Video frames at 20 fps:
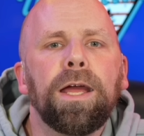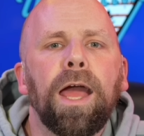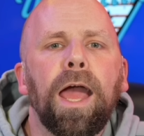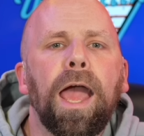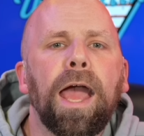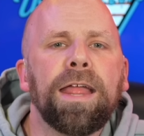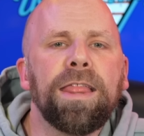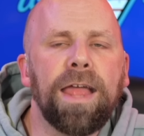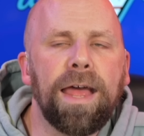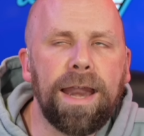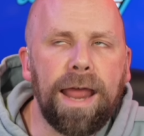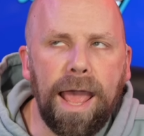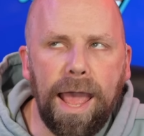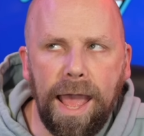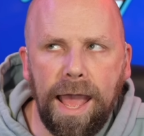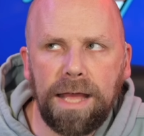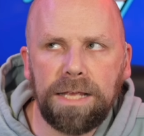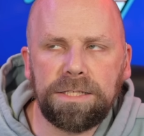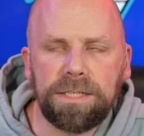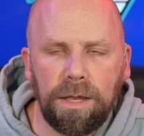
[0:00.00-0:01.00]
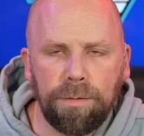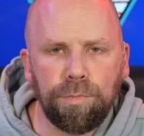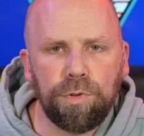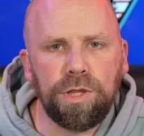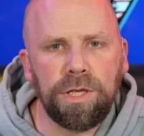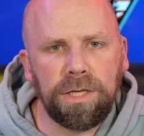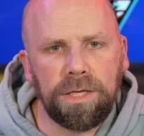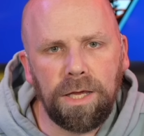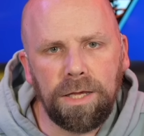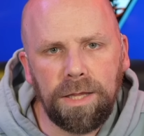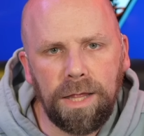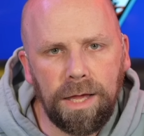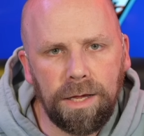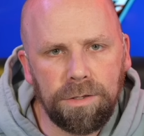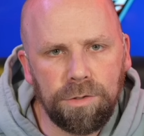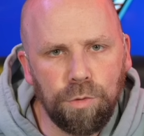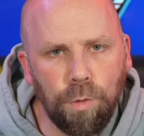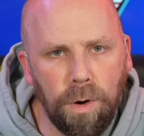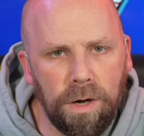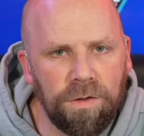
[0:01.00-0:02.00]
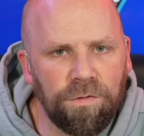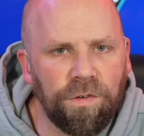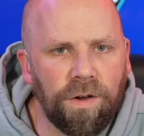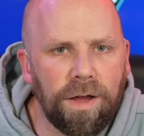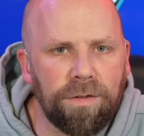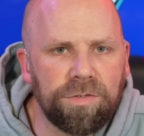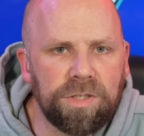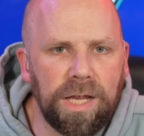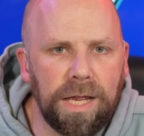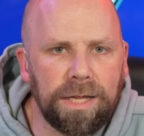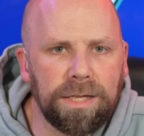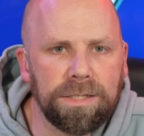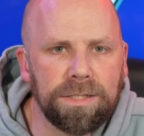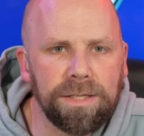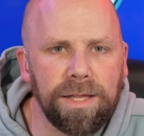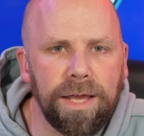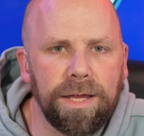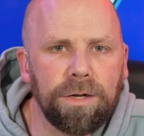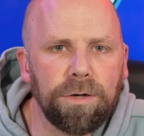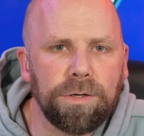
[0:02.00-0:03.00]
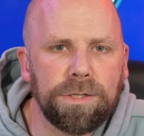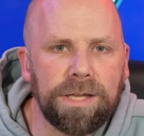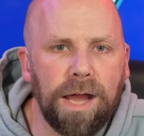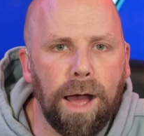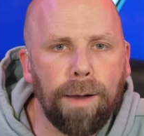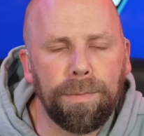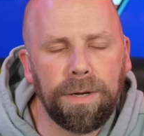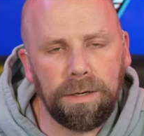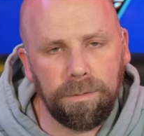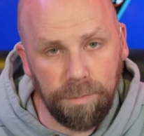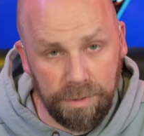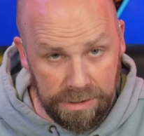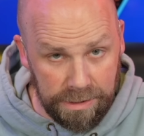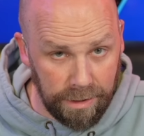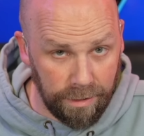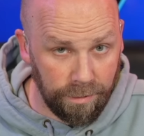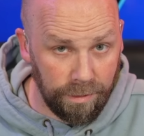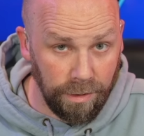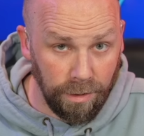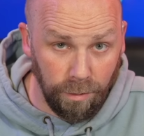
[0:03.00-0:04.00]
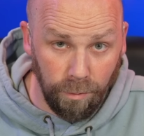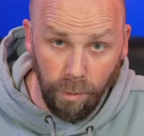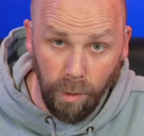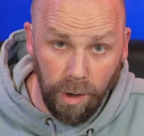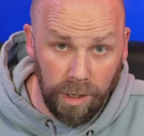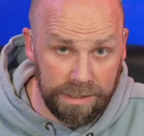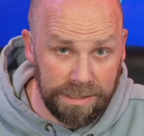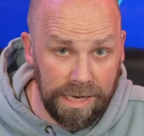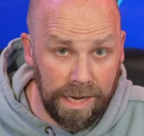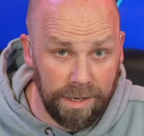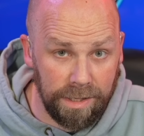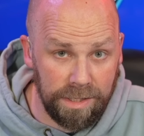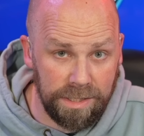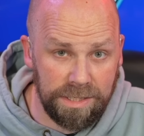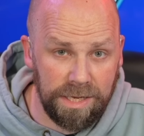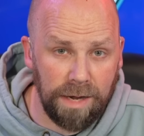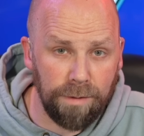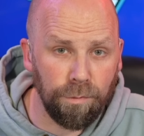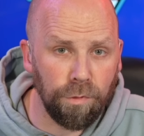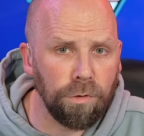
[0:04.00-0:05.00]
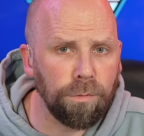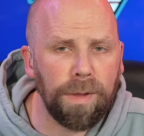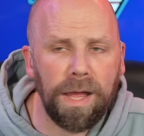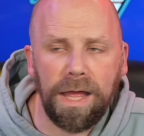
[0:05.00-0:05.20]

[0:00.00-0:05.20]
And then as I'm thinking that, 25 seconds later, Dominik Mysterio walks out of the same room.